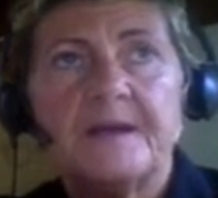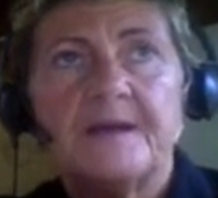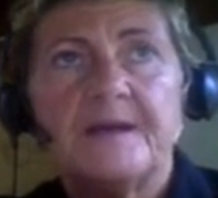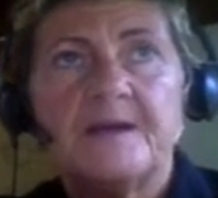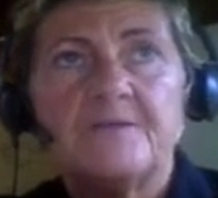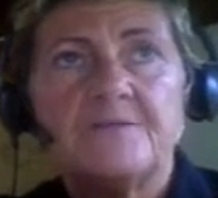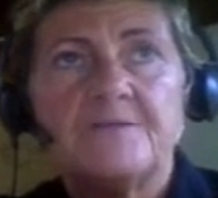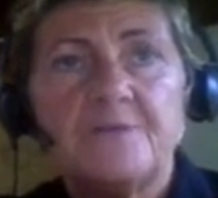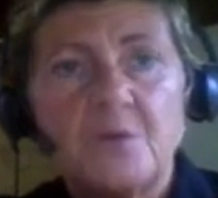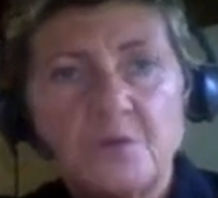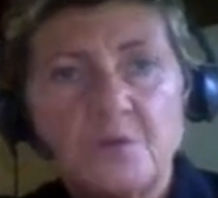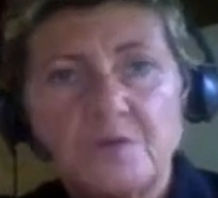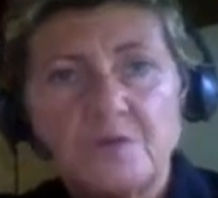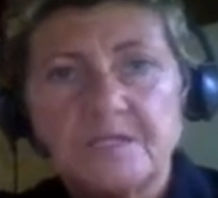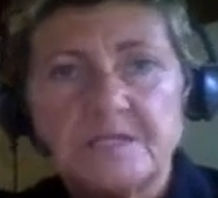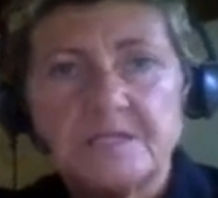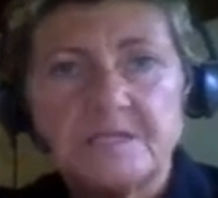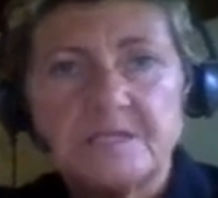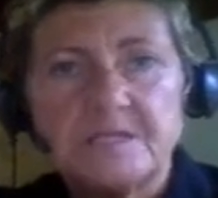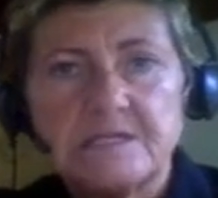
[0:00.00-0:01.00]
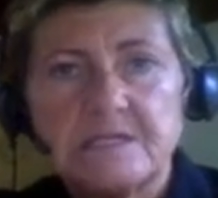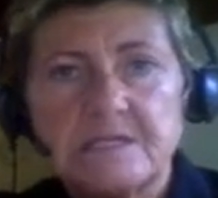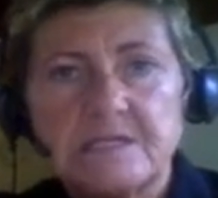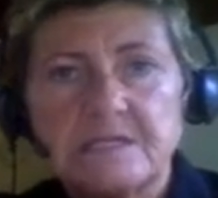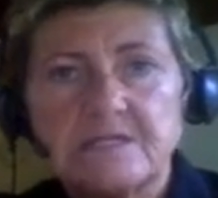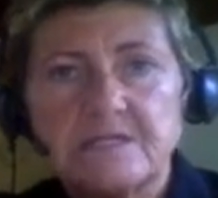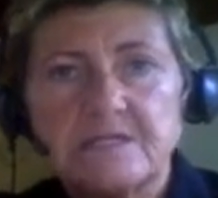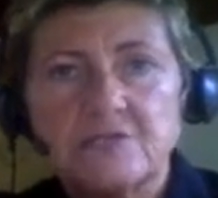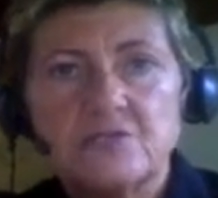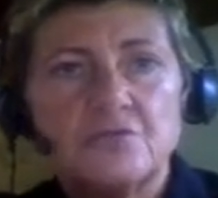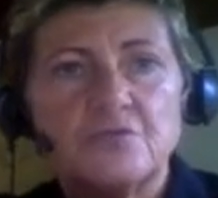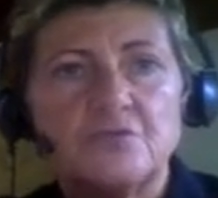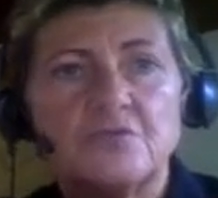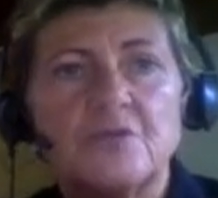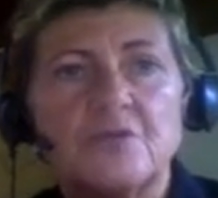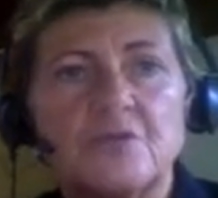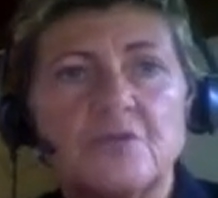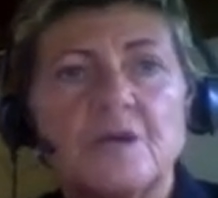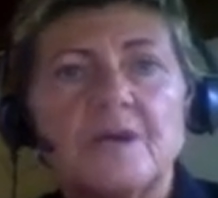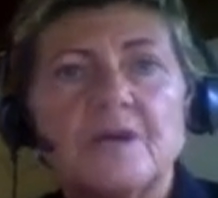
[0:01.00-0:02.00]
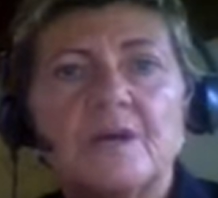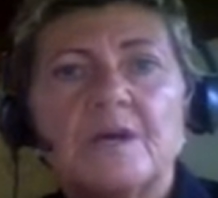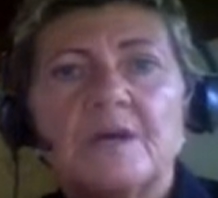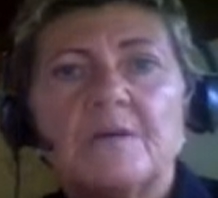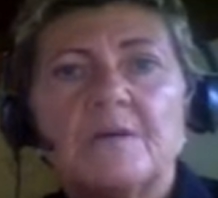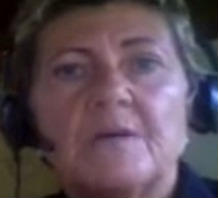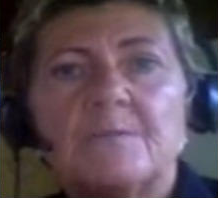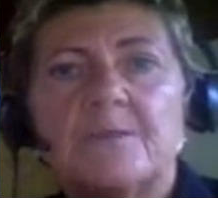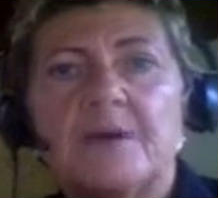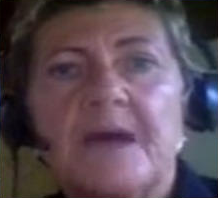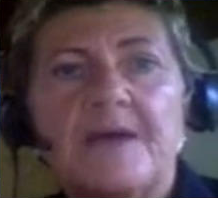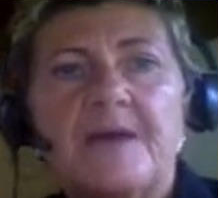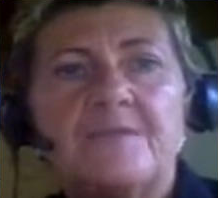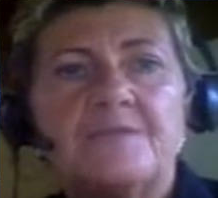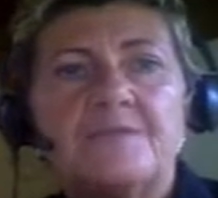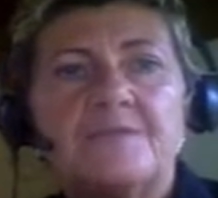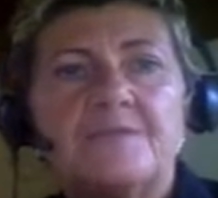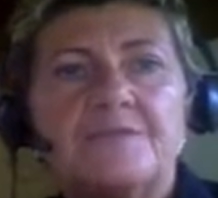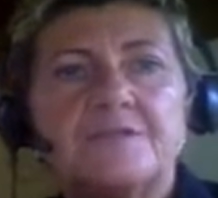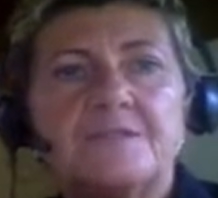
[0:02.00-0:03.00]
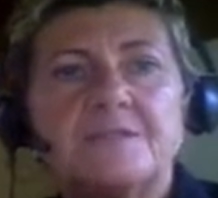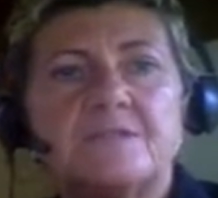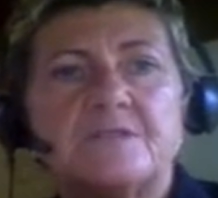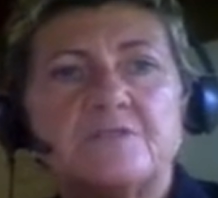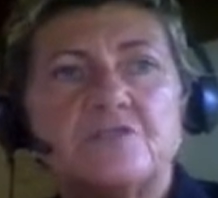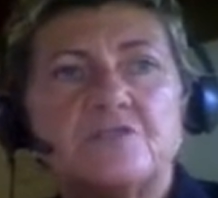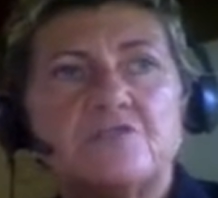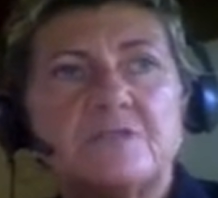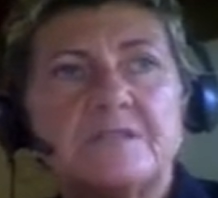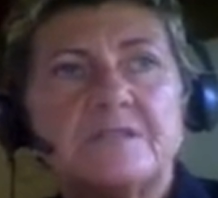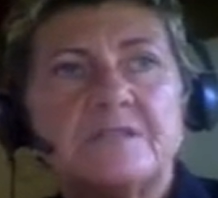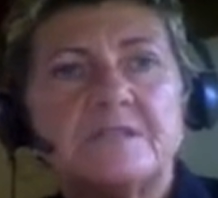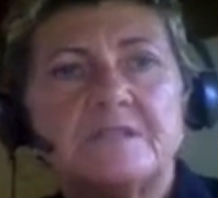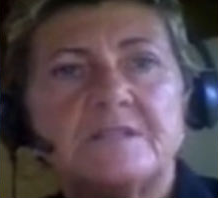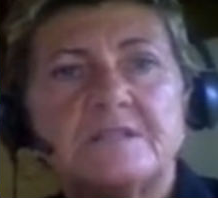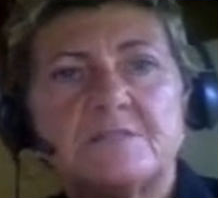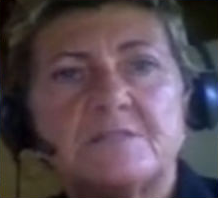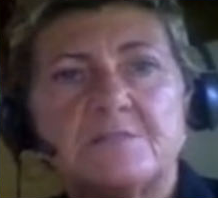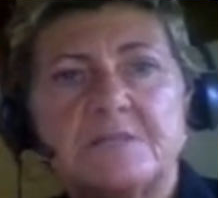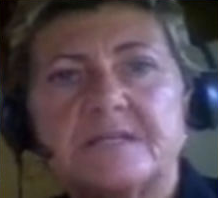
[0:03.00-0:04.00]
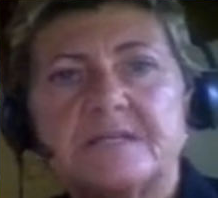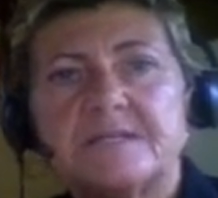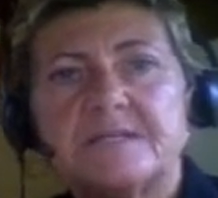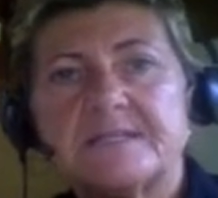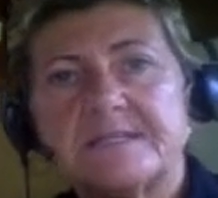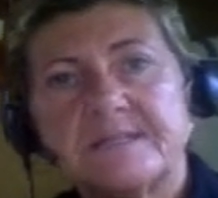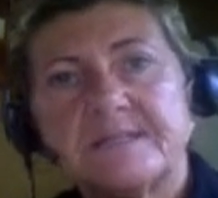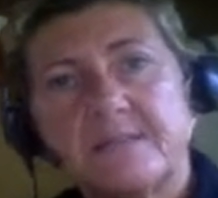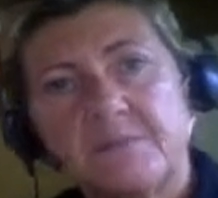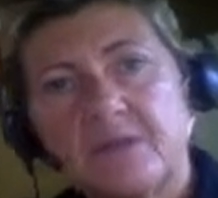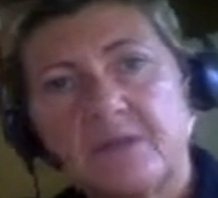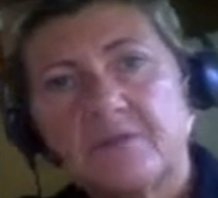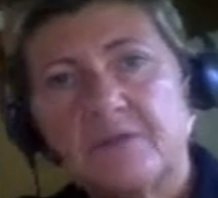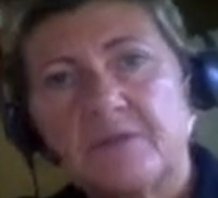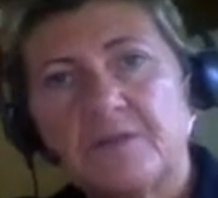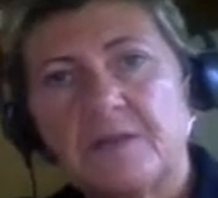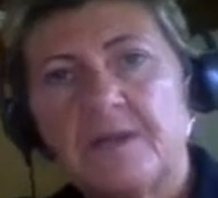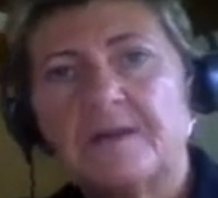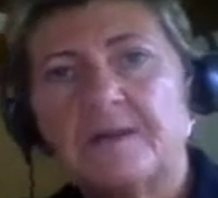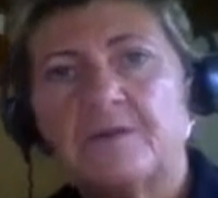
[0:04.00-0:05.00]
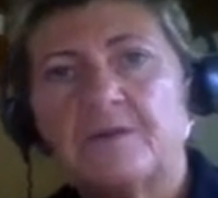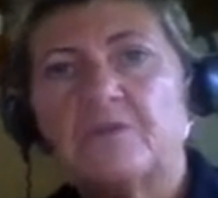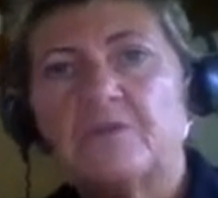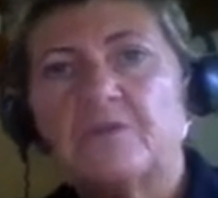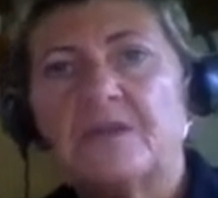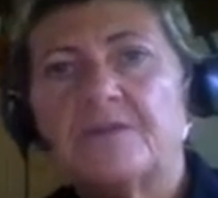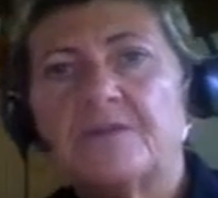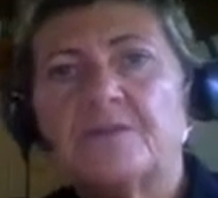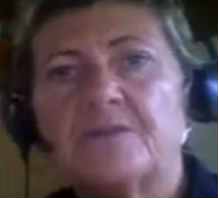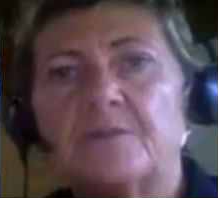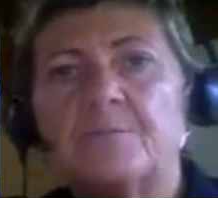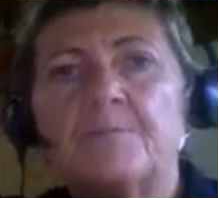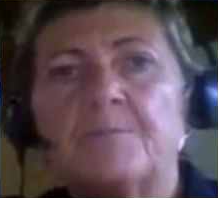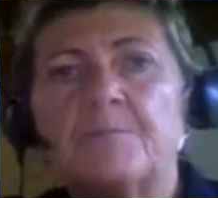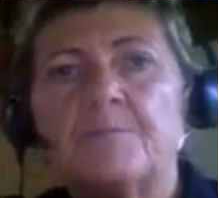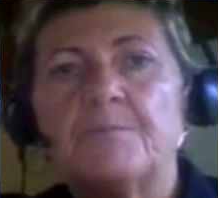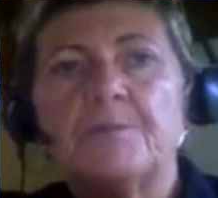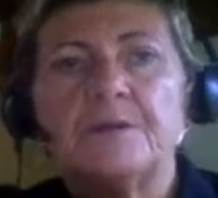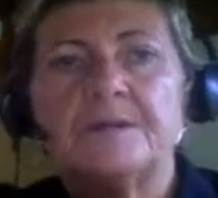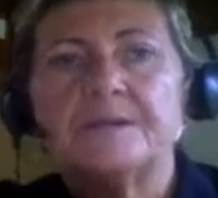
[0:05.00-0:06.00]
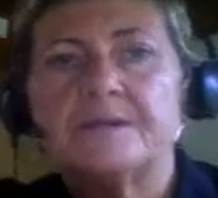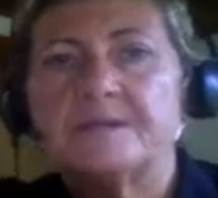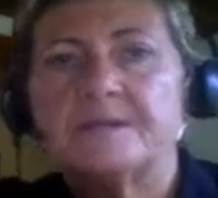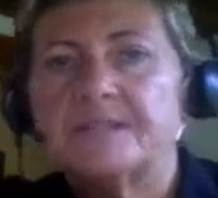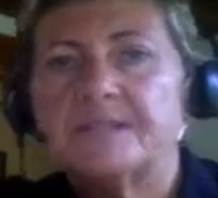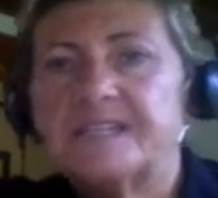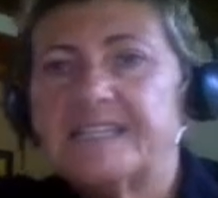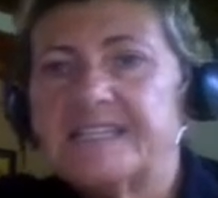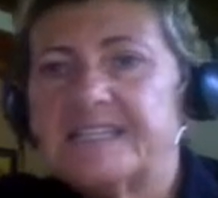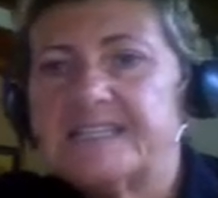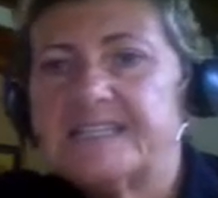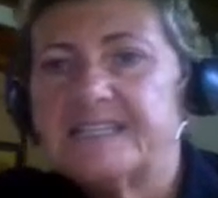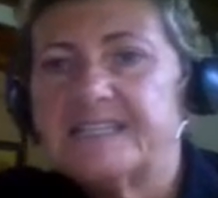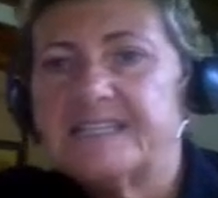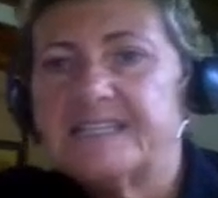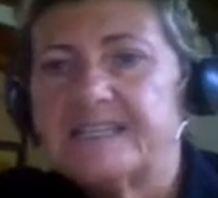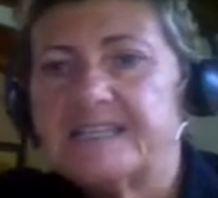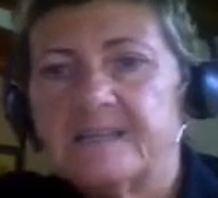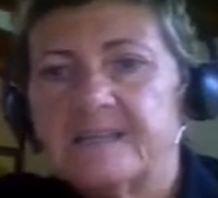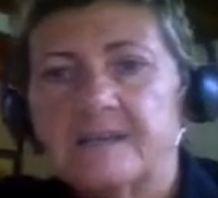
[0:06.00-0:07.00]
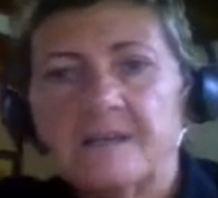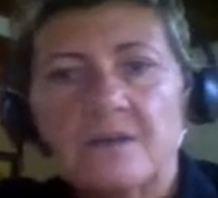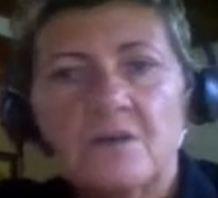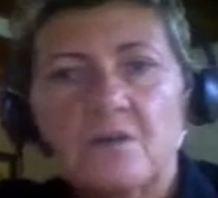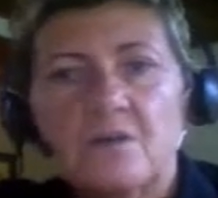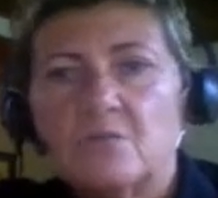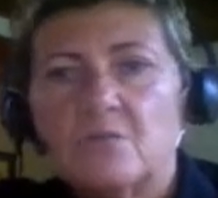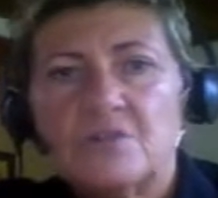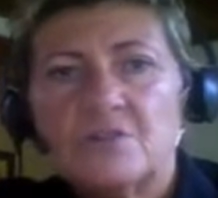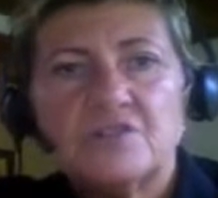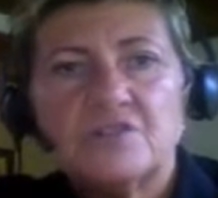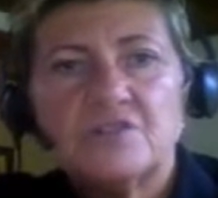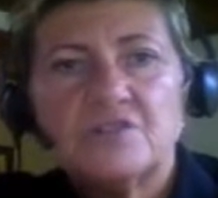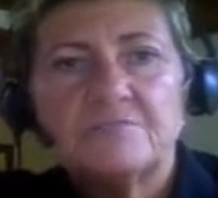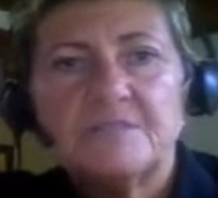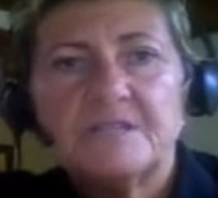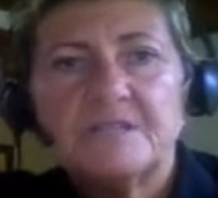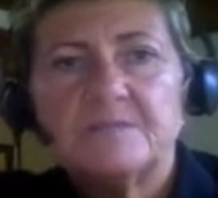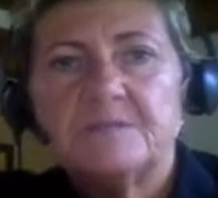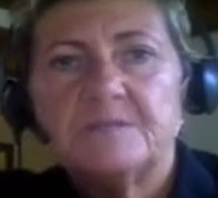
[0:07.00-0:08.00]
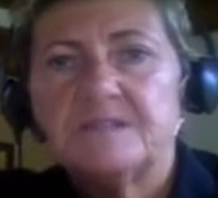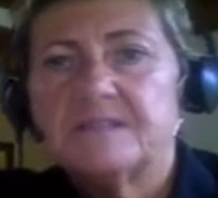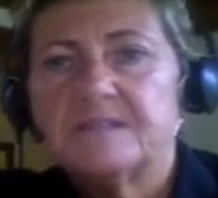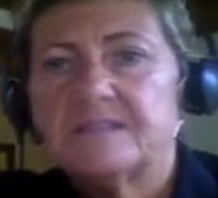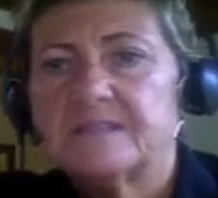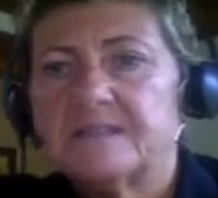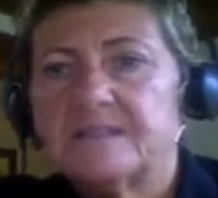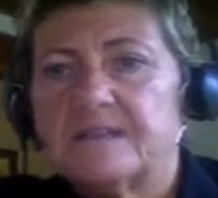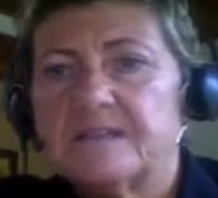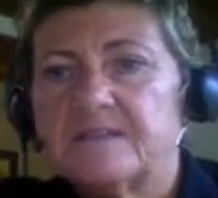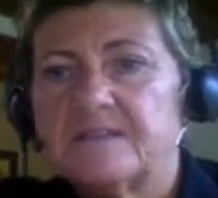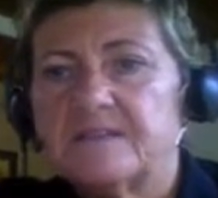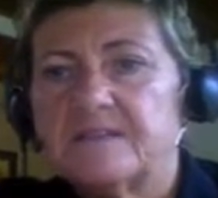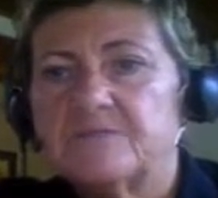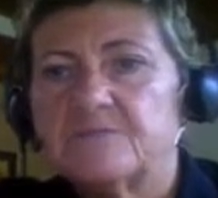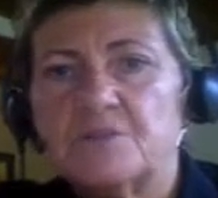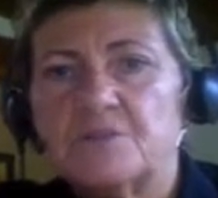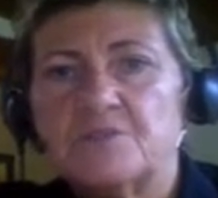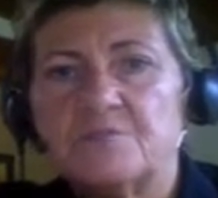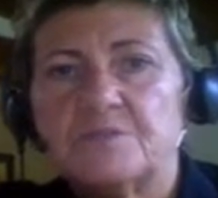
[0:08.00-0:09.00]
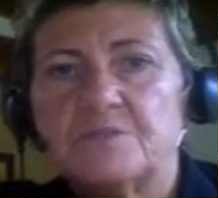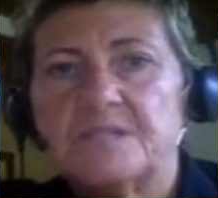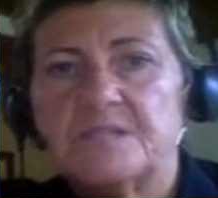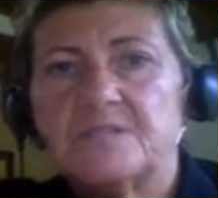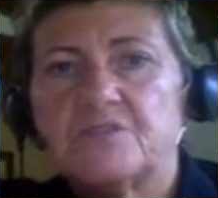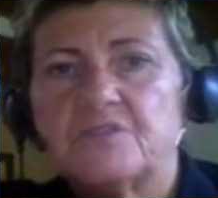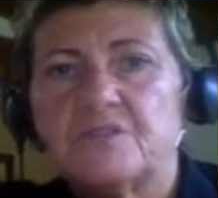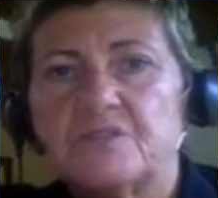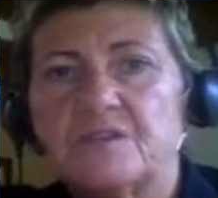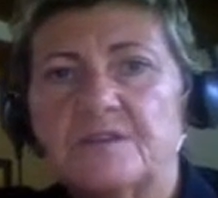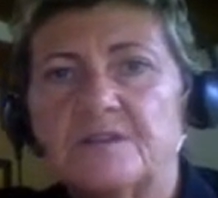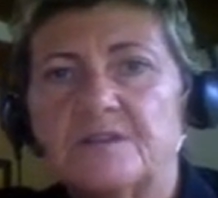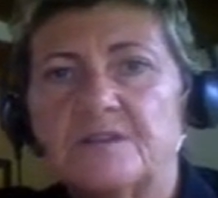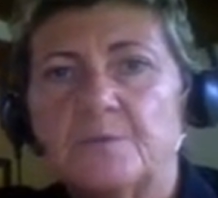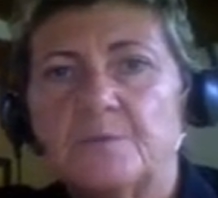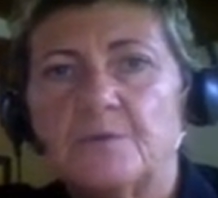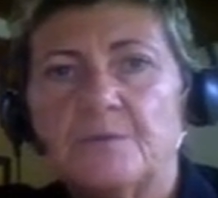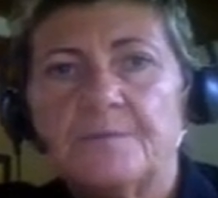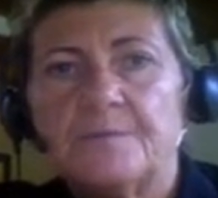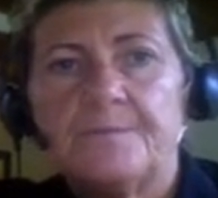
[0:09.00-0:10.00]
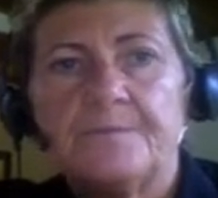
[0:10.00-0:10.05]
focuses is to put emphasis on strengthening the spleen and the stomach and the lung rather than pulling on the kidney, which maybe doesn't have much potential anymore.